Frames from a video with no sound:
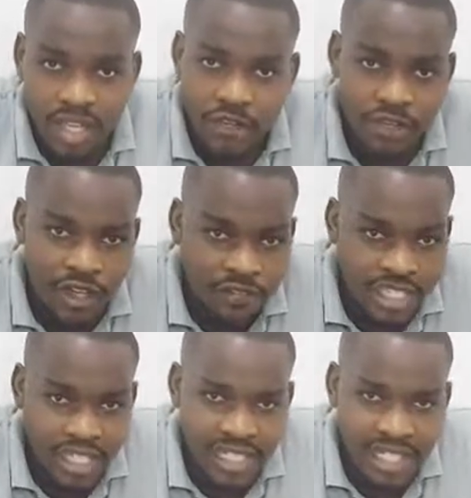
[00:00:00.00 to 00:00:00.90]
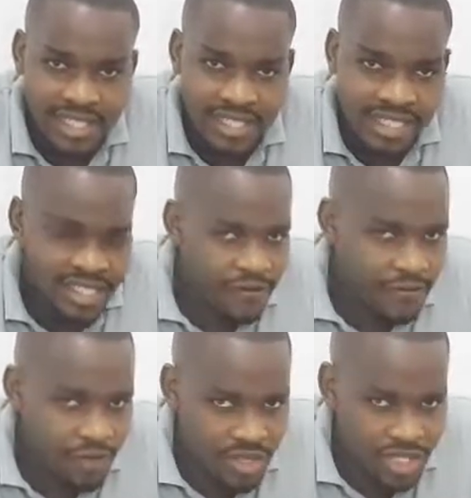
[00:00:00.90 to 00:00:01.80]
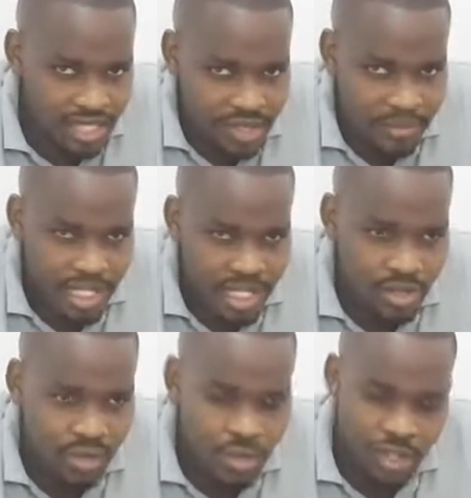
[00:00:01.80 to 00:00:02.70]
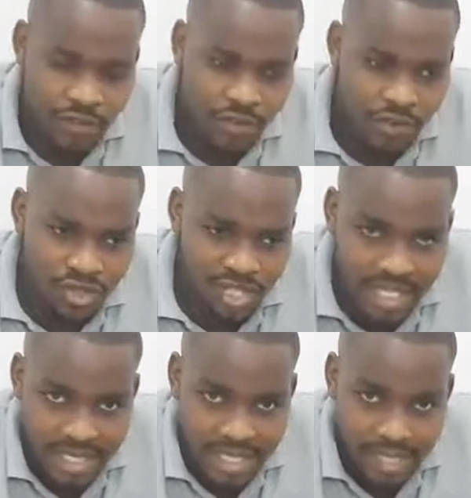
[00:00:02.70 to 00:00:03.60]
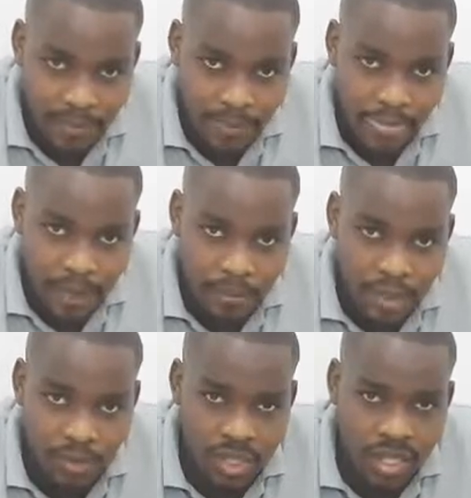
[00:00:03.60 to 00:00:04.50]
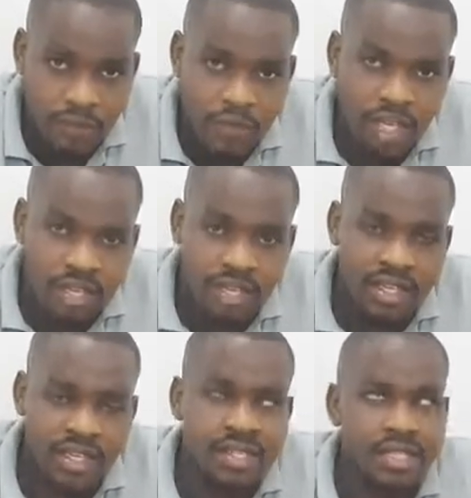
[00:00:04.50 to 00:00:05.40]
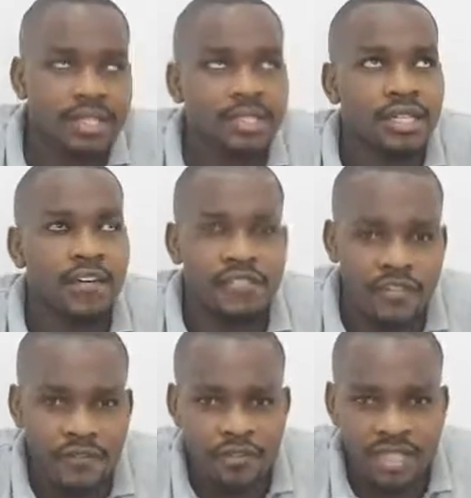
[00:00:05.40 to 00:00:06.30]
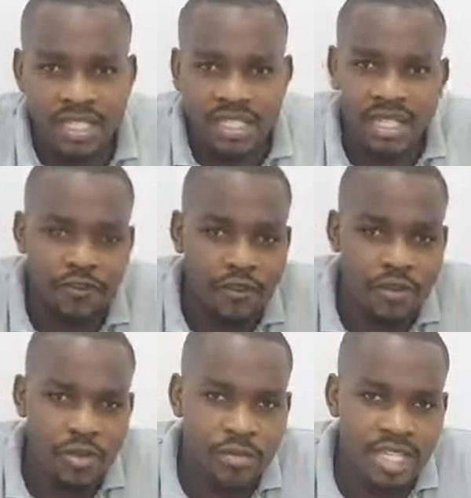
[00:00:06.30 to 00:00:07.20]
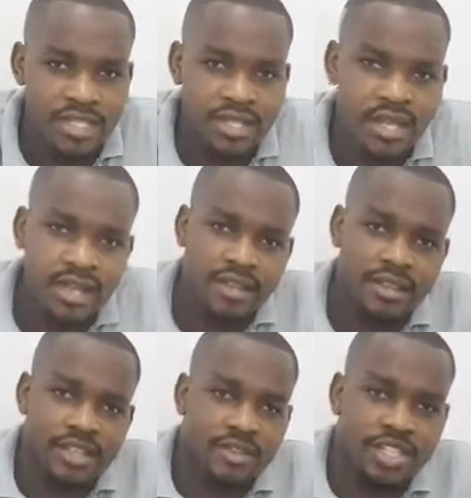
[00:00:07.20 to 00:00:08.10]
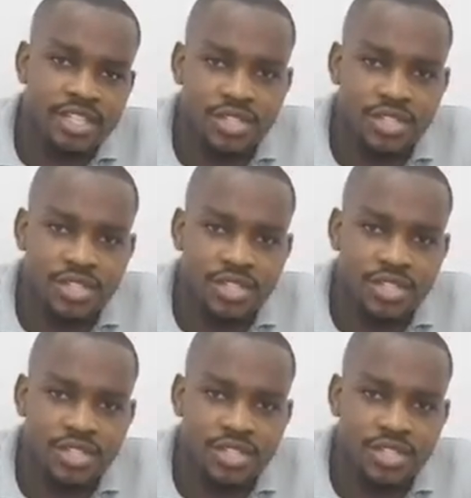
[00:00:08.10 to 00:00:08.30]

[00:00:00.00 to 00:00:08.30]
if you have tea, just infuse the tea bags or infuse the tea powder. Then after infusing it like for 3 minutes, then you get